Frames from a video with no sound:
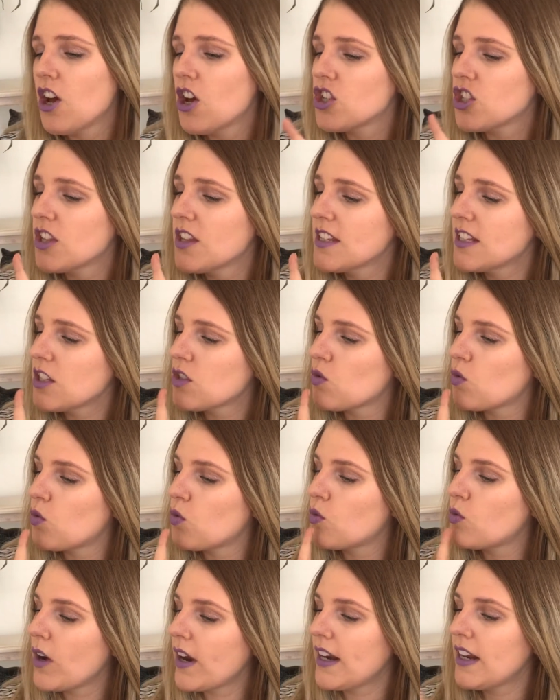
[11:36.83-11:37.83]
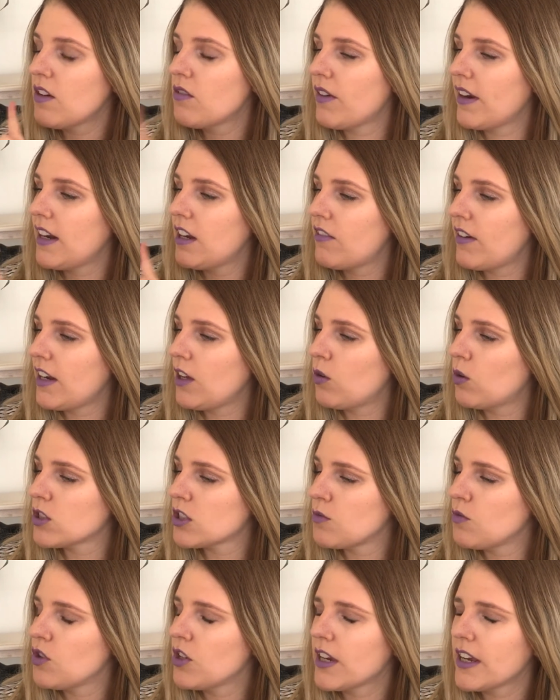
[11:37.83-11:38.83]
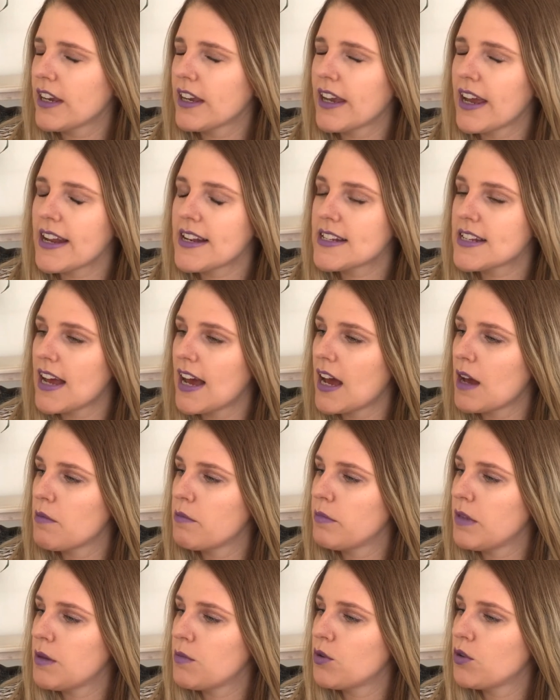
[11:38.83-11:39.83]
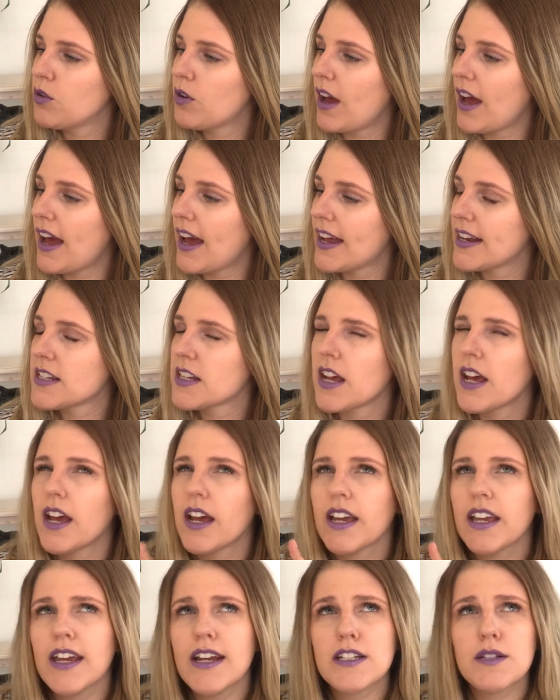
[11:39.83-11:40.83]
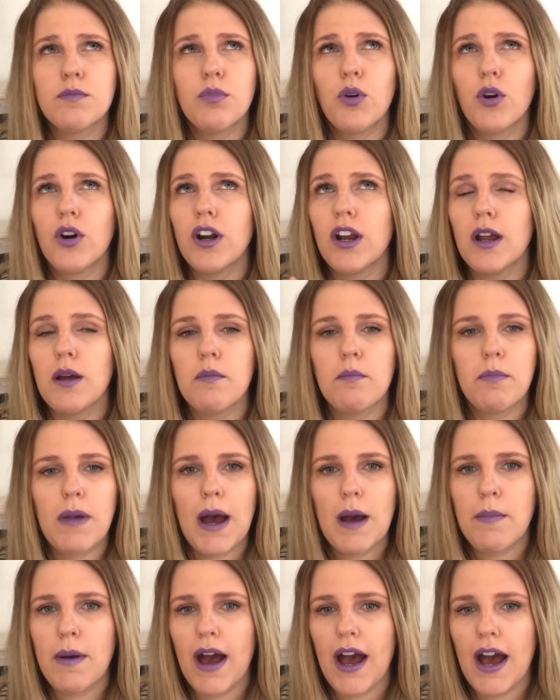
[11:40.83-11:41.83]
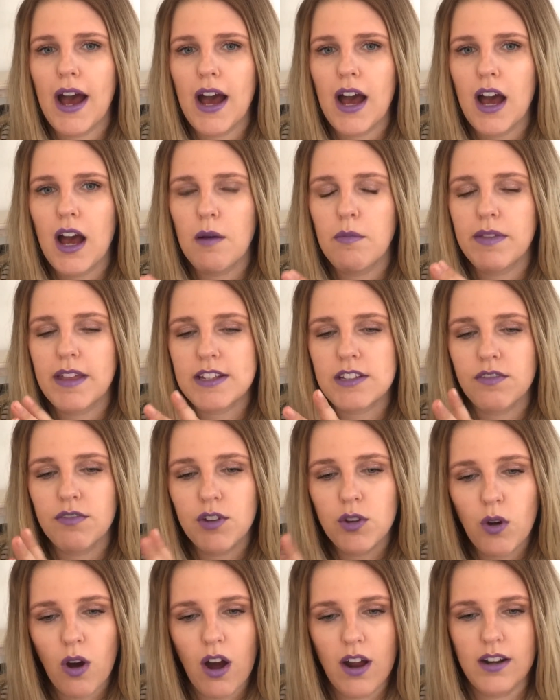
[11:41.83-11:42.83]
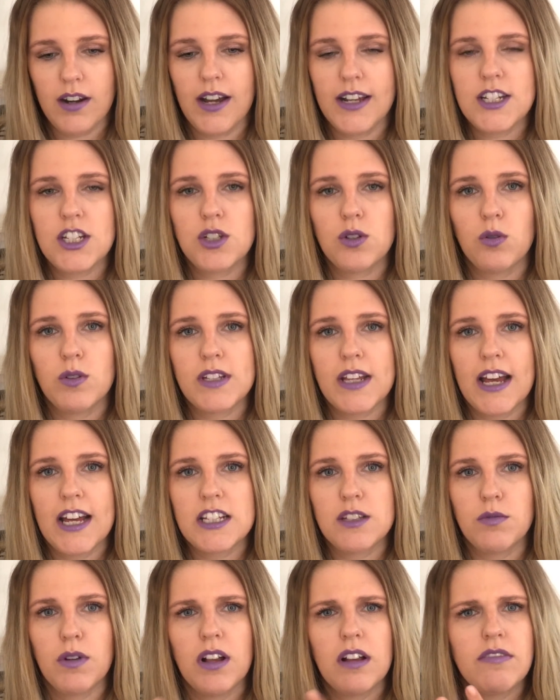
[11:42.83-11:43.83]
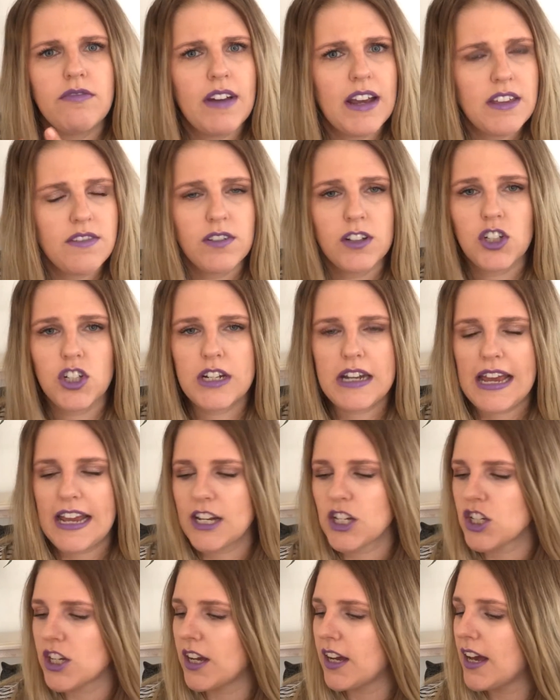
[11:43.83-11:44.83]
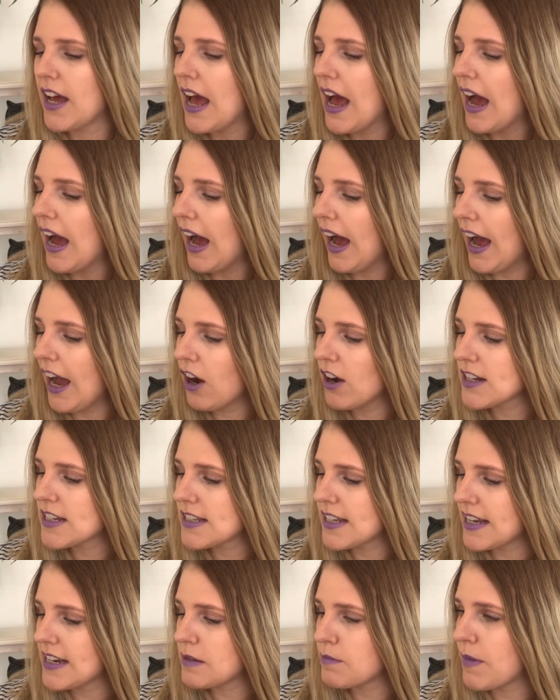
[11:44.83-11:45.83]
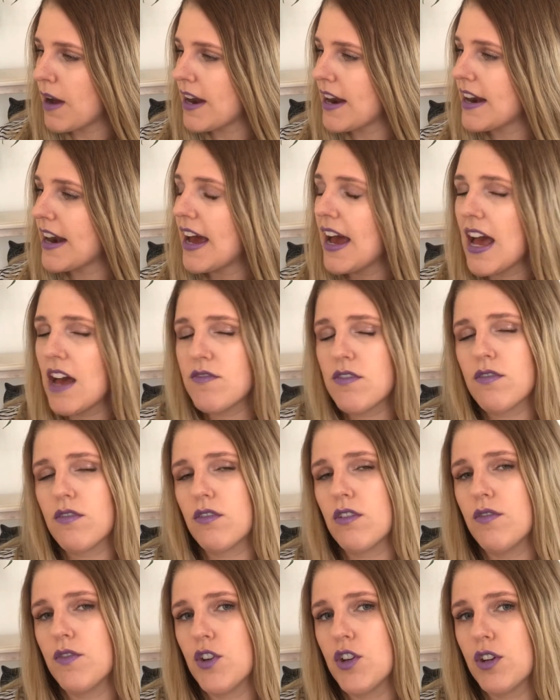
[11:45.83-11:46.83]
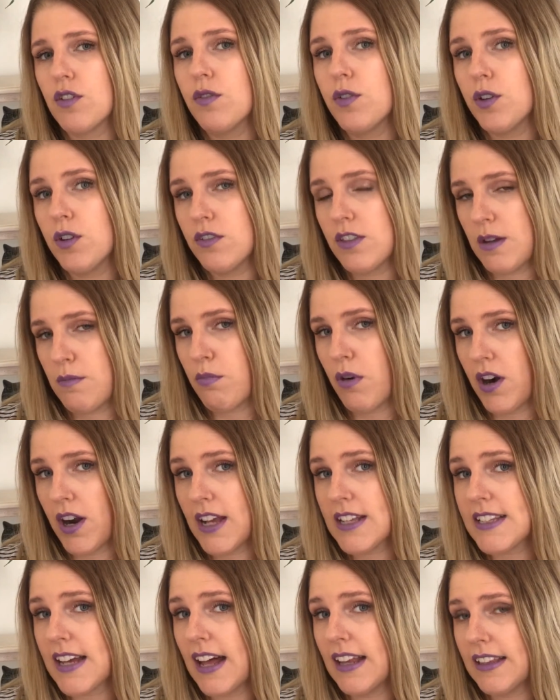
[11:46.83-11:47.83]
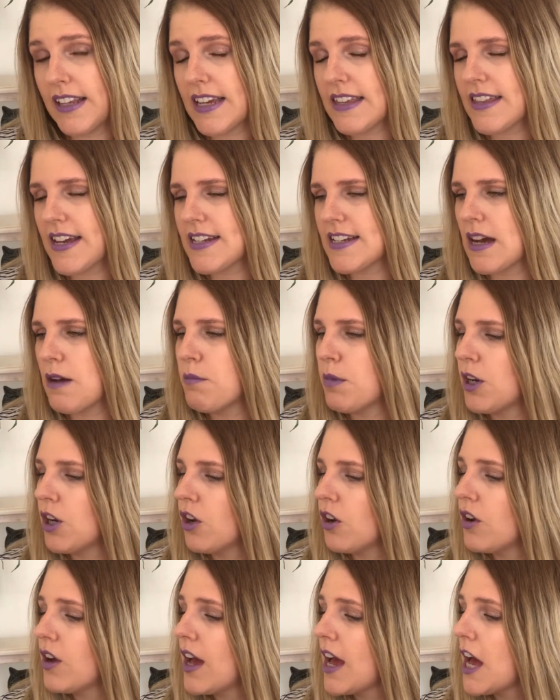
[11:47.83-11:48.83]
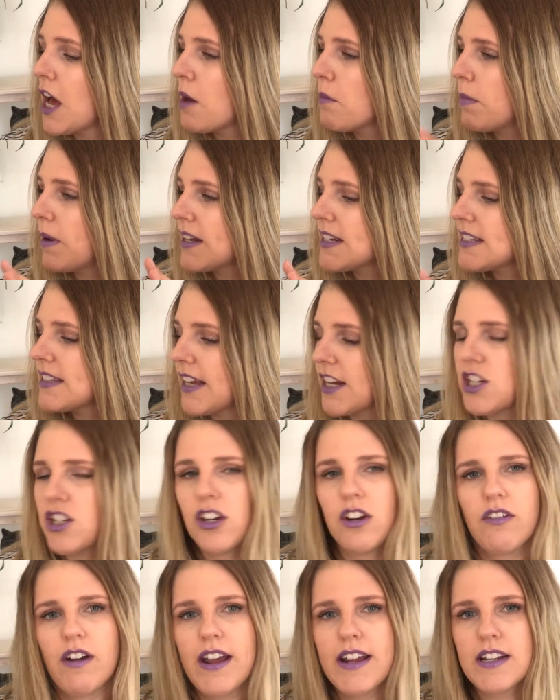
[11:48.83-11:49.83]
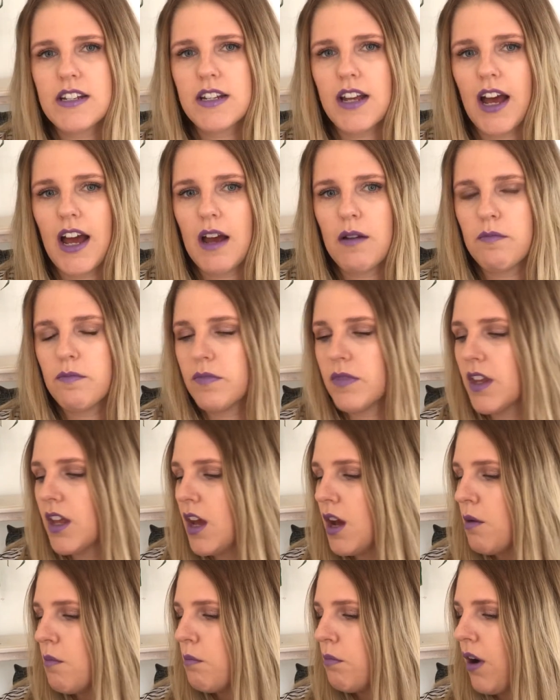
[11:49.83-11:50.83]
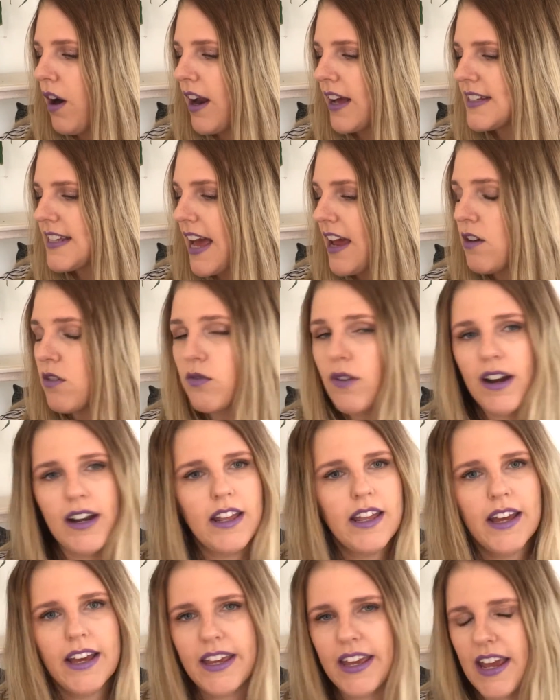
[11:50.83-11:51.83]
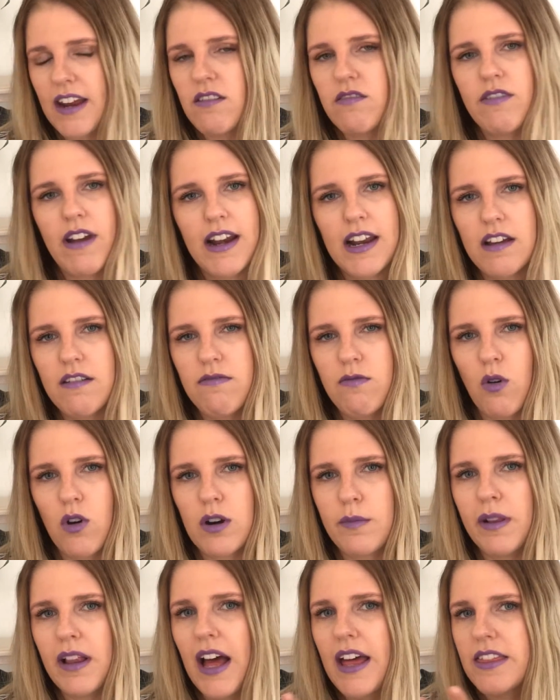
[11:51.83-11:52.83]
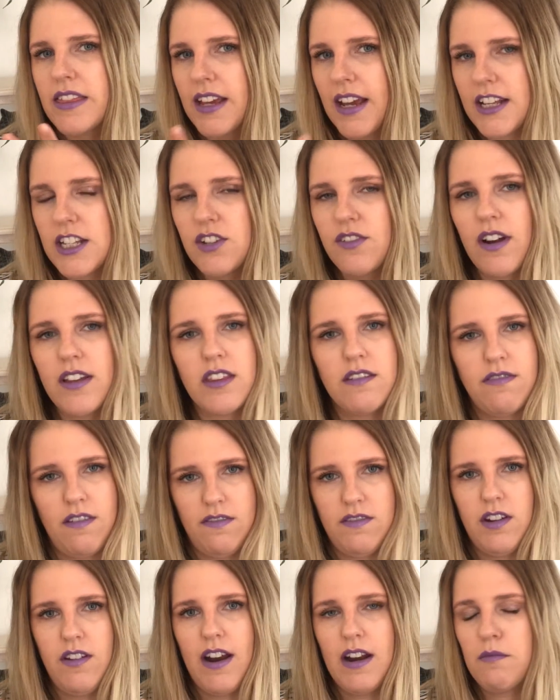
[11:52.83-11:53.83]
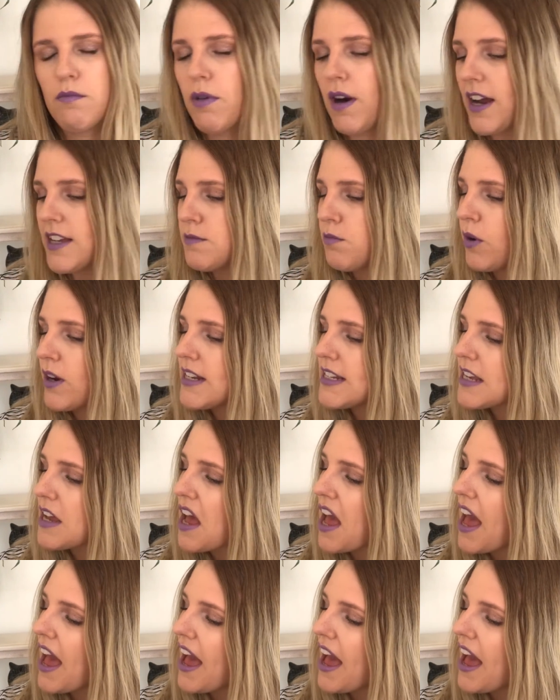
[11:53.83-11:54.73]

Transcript: So this is really awesome. You can get Mimu at Kids Emporium, Bub Hub. There's a few online stores as well, Faithful to Nature. I got sent mine, and I have reviewed a few of their products. I'll link that down below, but it's such a great product, and really affordable. I think it's around the 50 Rand price point.